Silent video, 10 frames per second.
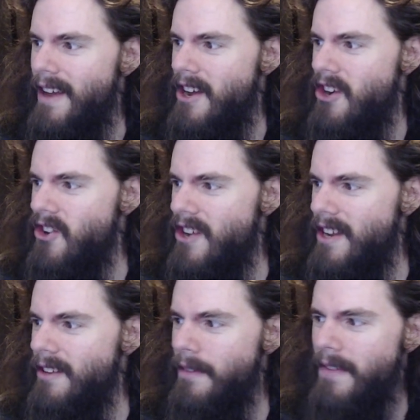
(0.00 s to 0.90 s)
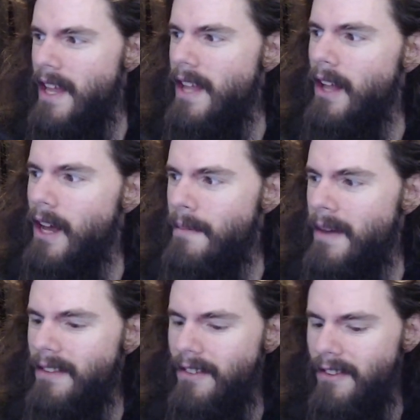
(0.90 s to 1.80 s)
critical of Elon
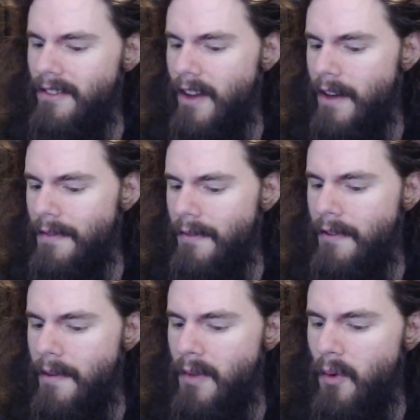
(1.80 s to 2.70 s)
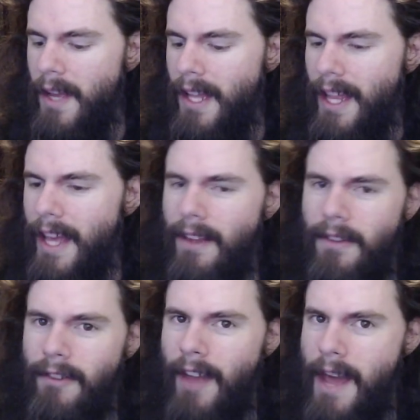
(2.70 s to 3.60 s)
Musk stuff from the Weekly
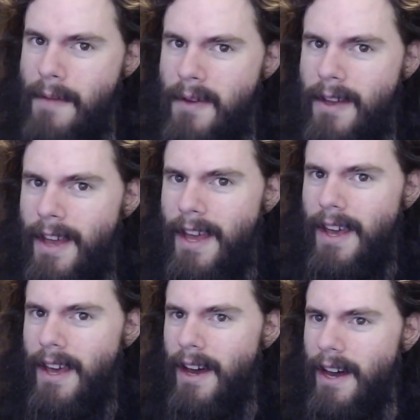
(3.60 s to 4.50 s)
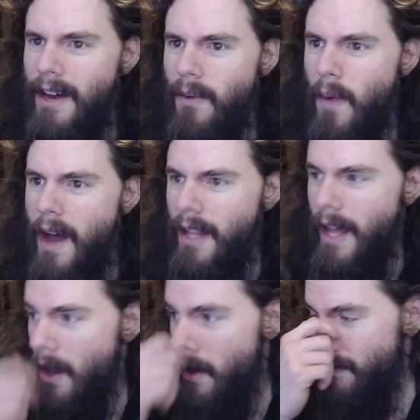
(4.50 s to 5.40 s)
Hellscape. Uh, while
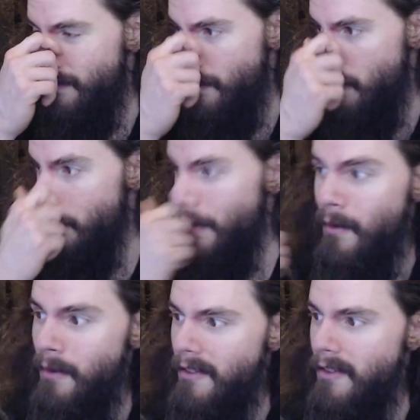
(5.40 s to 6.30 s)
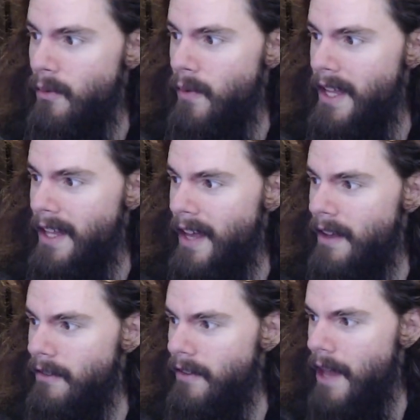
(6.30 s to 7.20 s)
I also used the Weekly
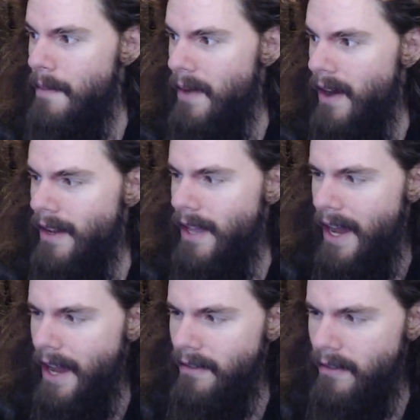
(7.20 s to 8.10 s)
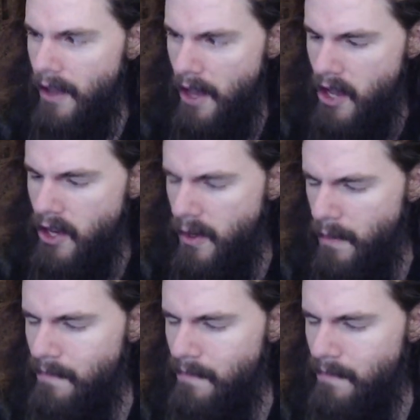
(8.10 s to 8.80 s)
Hellscape podcast to